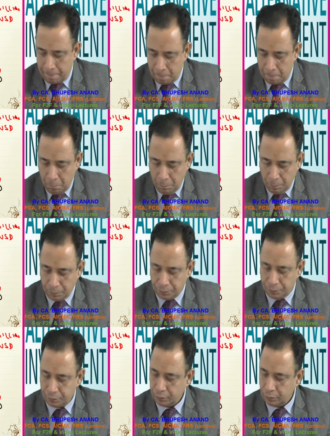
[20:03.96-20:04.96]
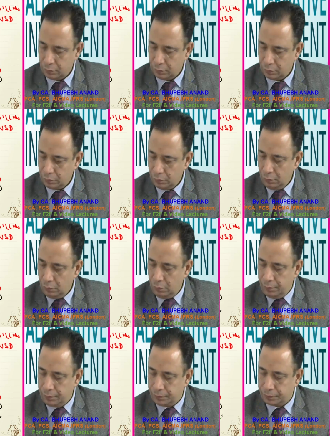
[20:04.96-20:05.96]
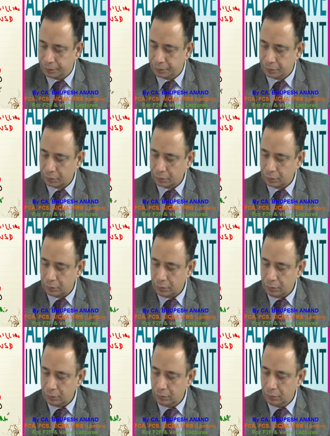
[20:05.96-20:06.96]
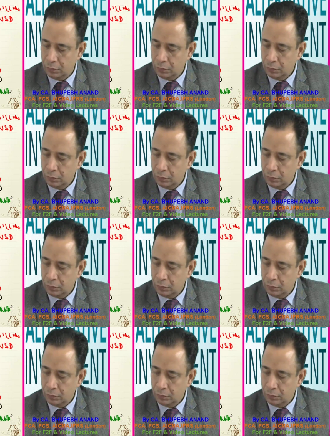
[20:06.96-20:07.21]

(silence)